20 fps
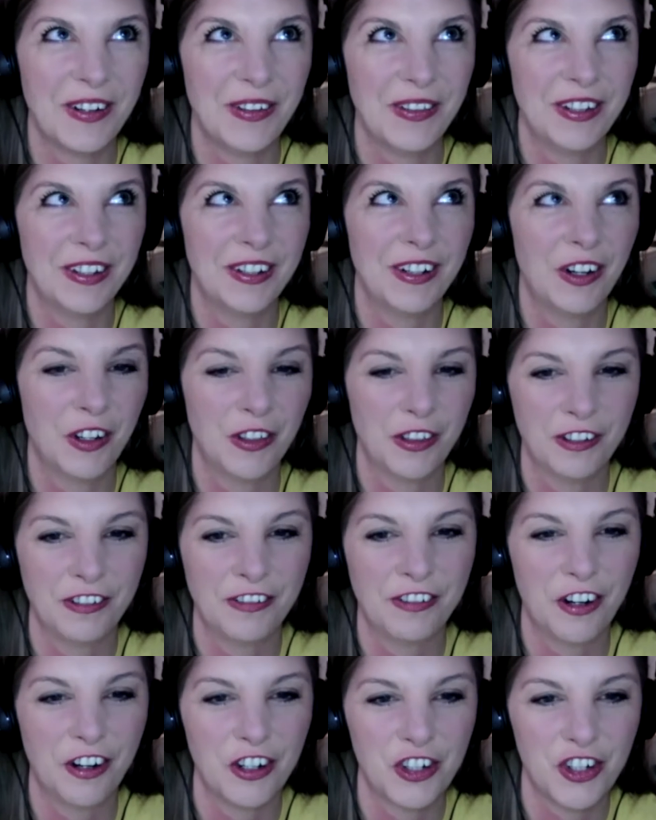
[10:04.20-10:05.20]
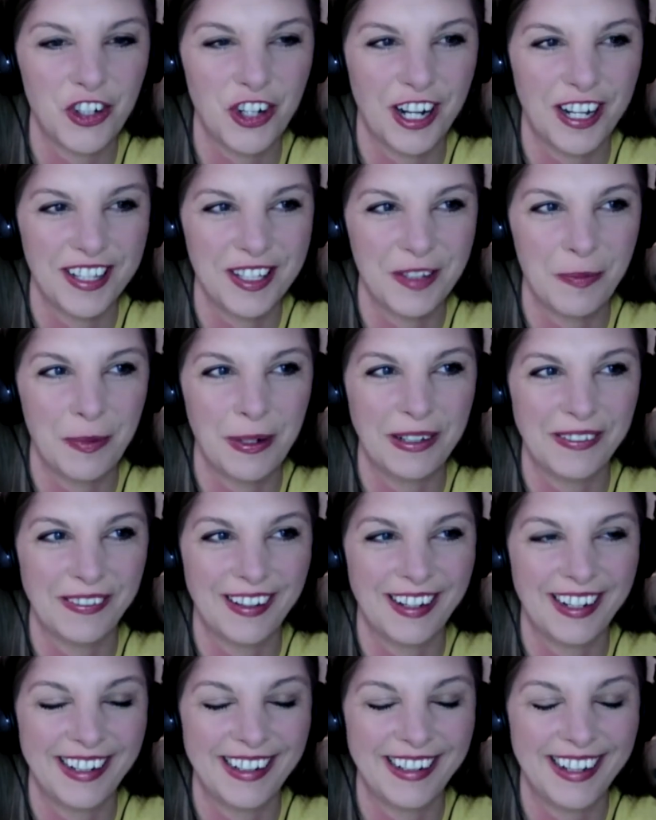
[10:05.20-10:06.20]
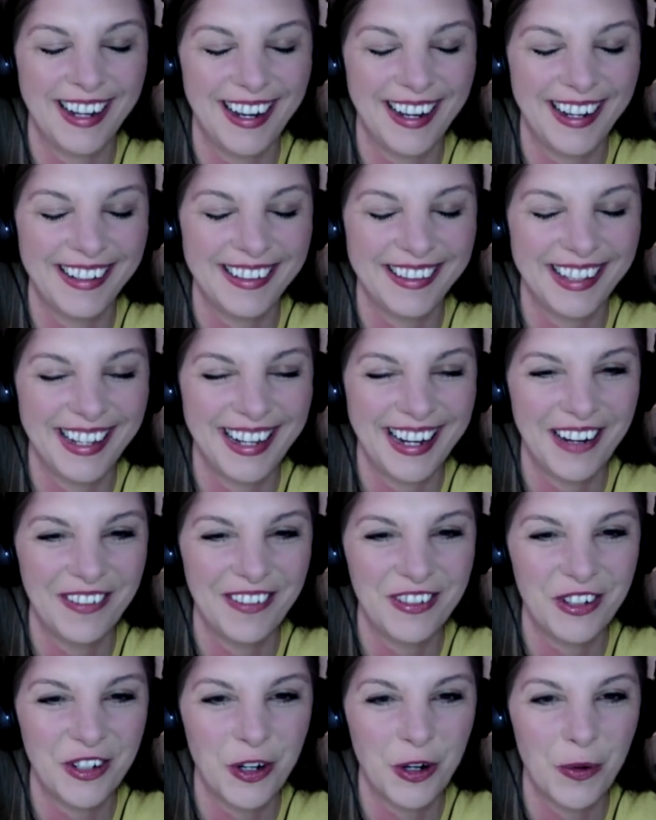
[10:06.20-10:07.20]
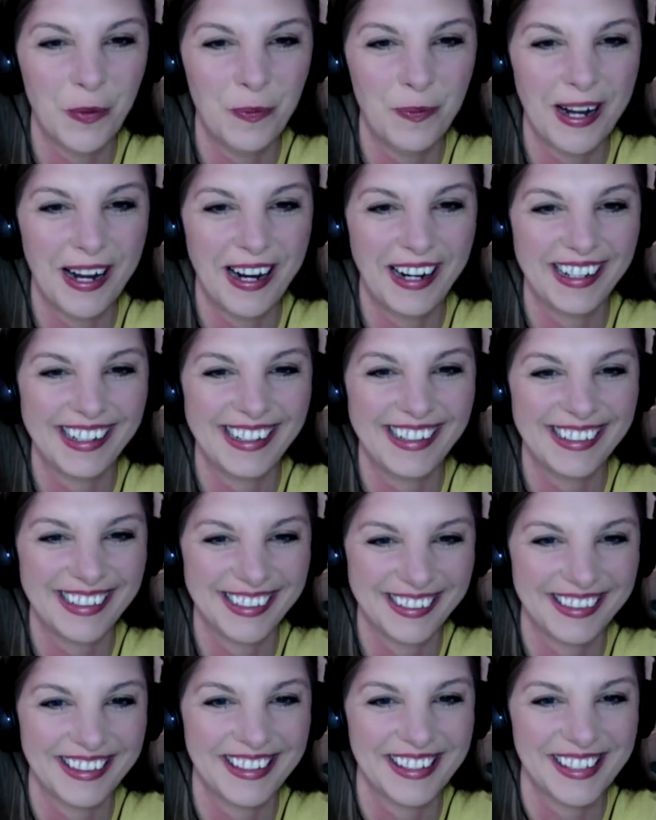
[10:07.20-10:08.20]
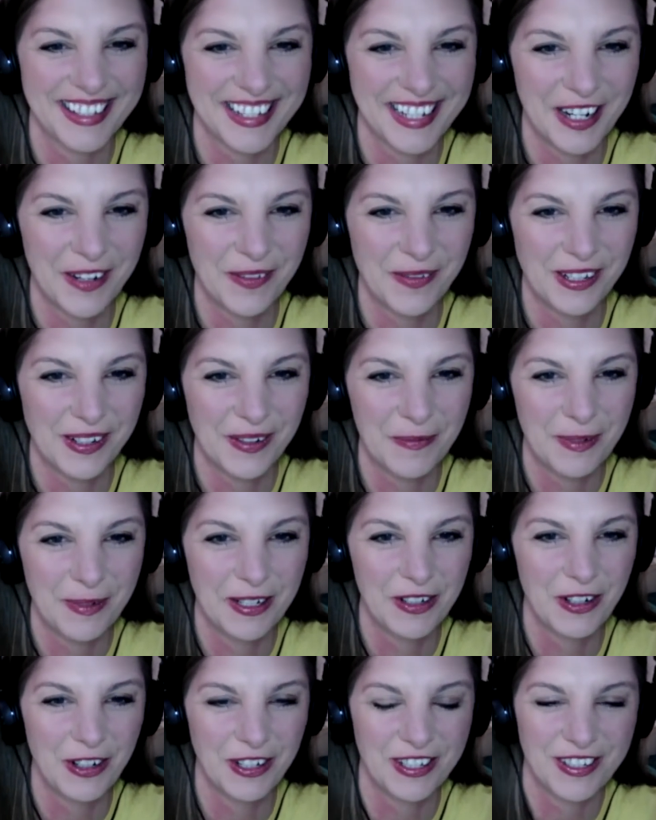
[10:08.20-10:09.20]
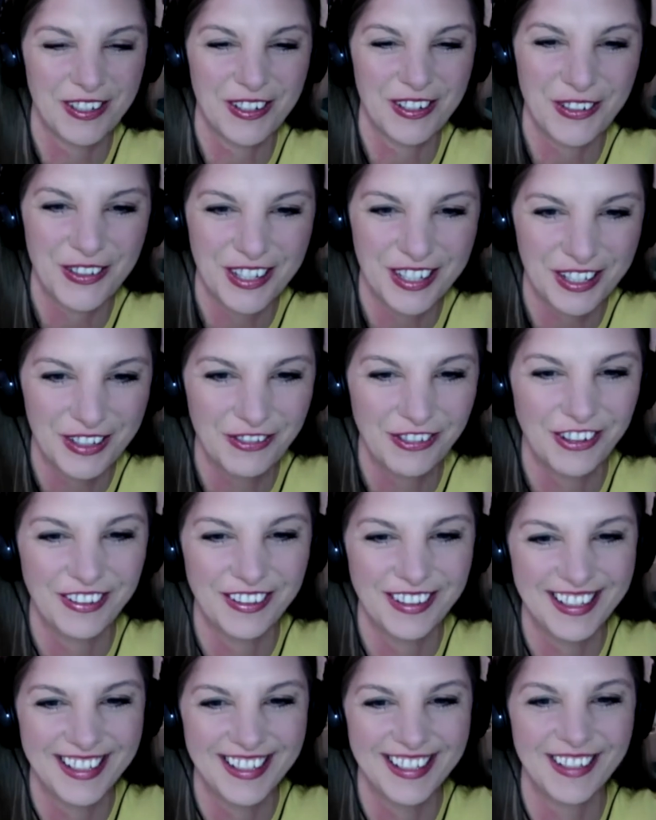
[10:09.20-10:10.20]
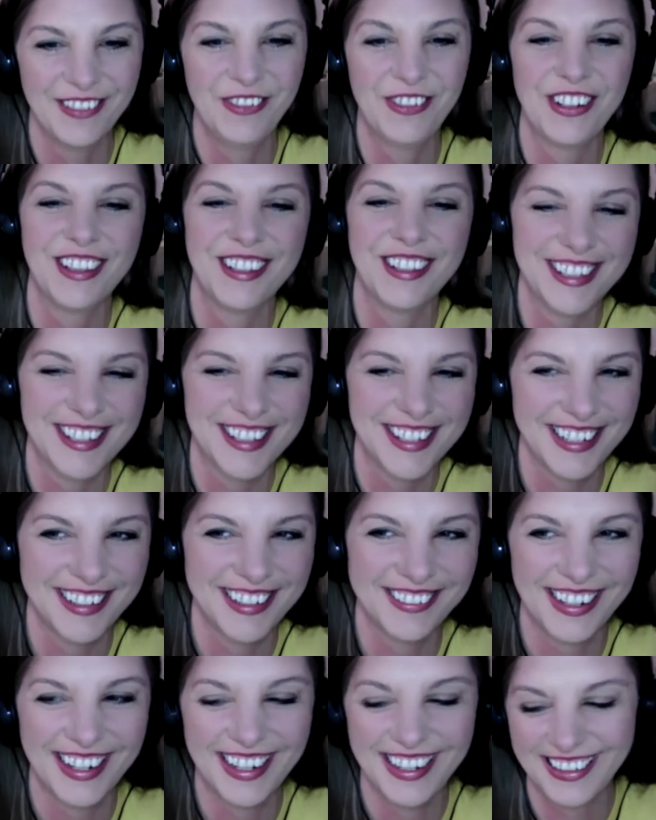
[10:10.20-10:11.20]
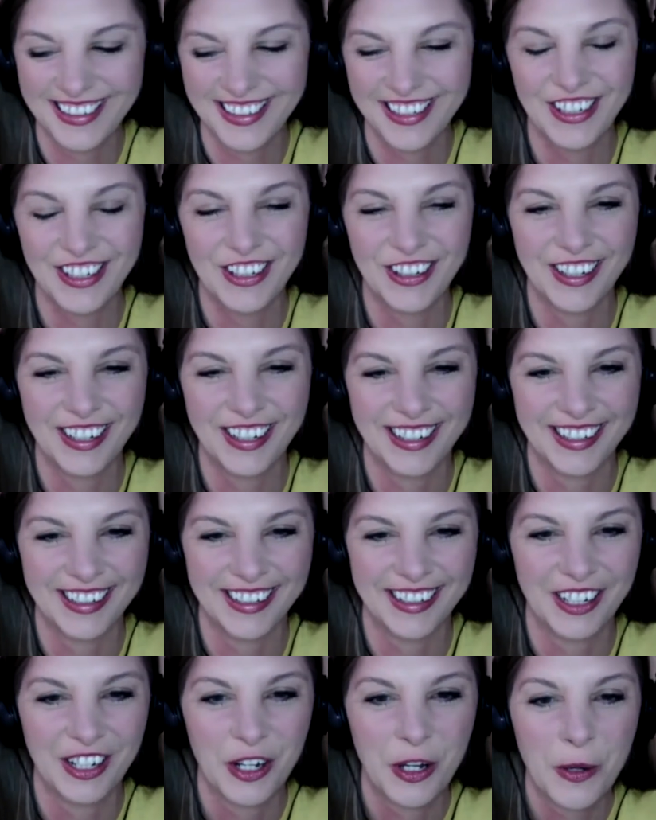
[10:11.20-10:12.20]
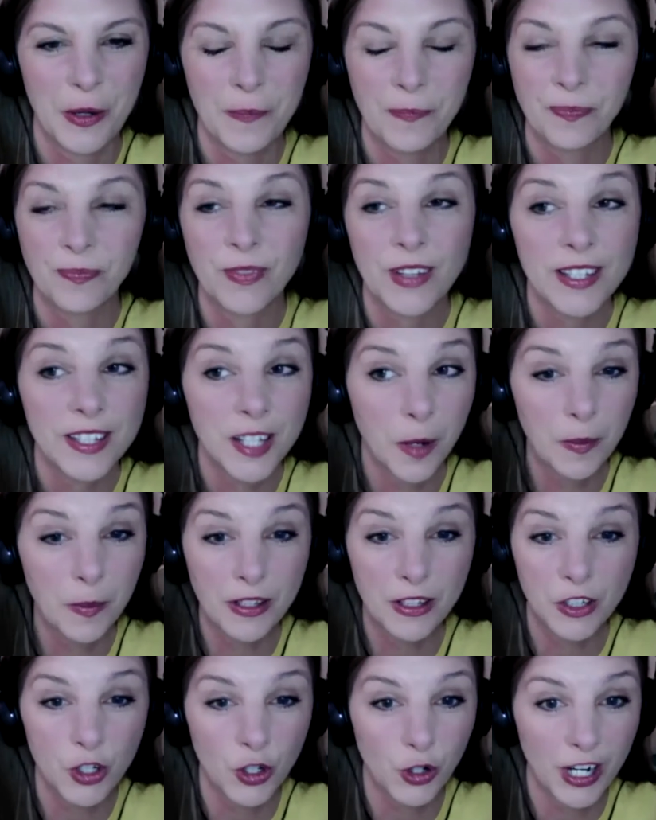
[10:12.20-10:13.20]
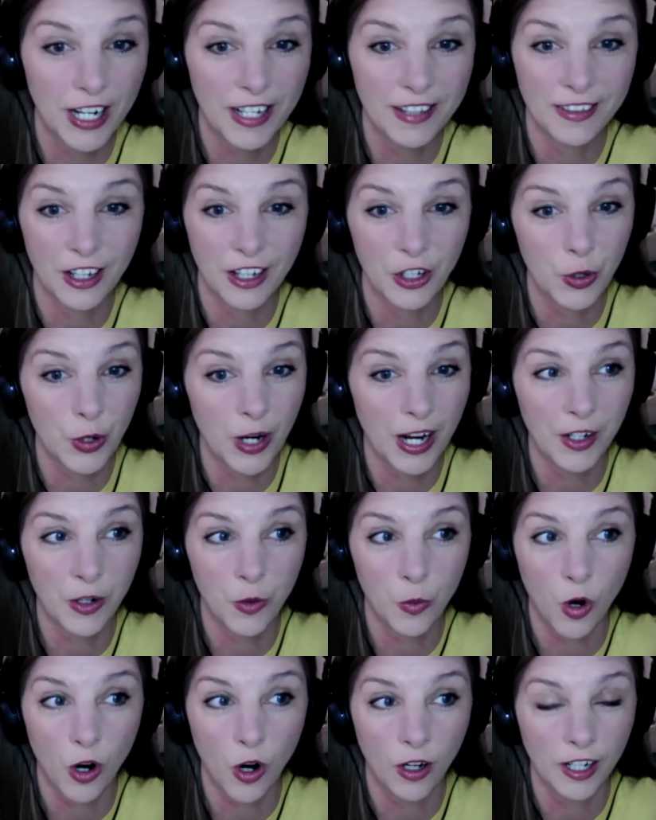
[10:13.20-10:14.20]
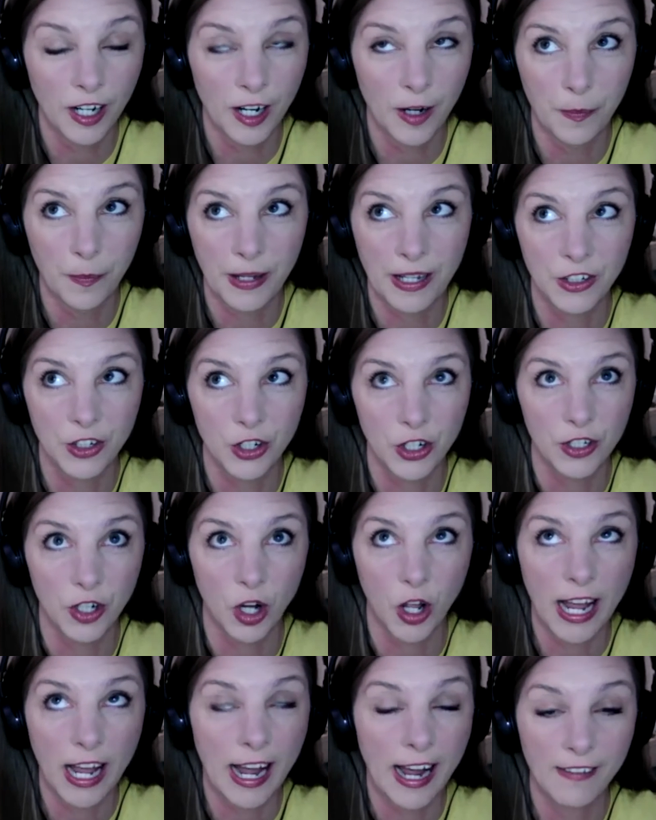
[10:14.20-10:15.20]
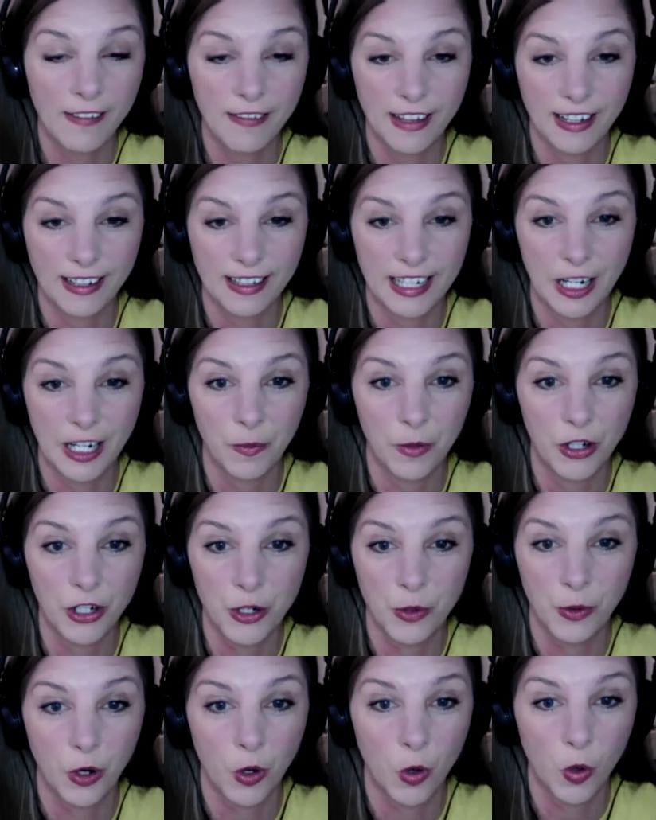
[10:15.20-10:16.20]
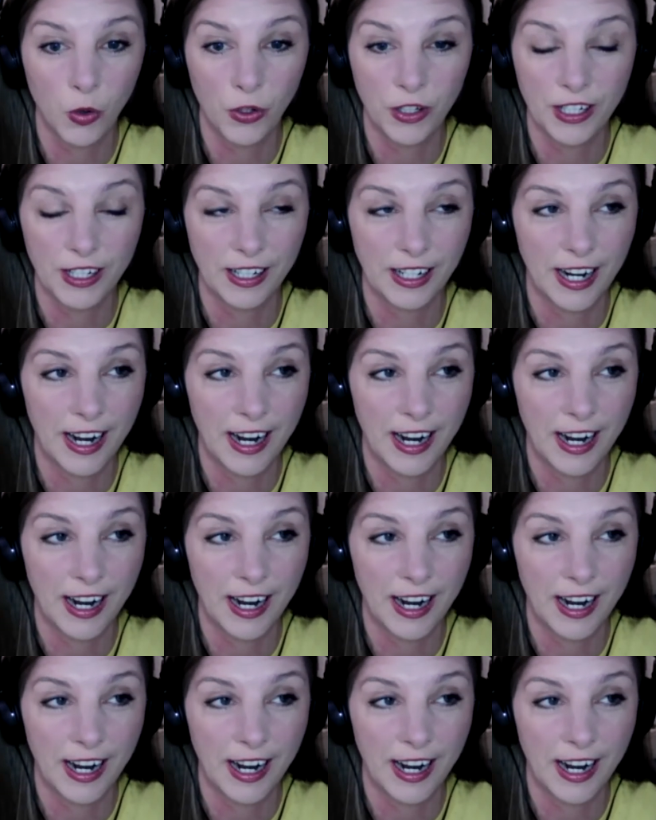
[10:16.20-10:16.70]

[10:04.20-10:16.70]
the far shots being like, God, they have to go back and get this camera, but just do this for this scene right here. And some of the terrain that you had to walk up and just have that camera you were holding,